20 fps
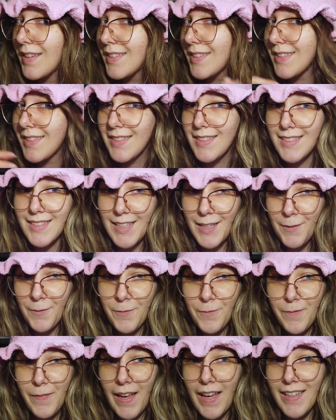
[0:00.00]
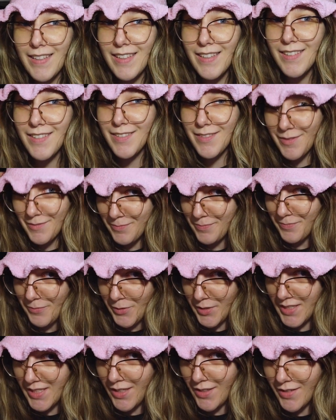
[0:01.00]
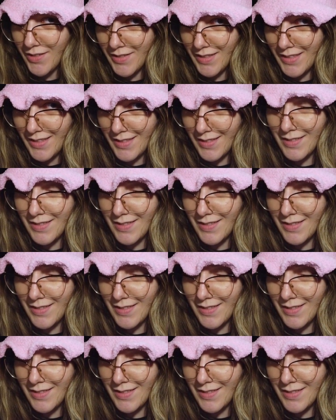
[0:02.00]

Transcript: this is the final result.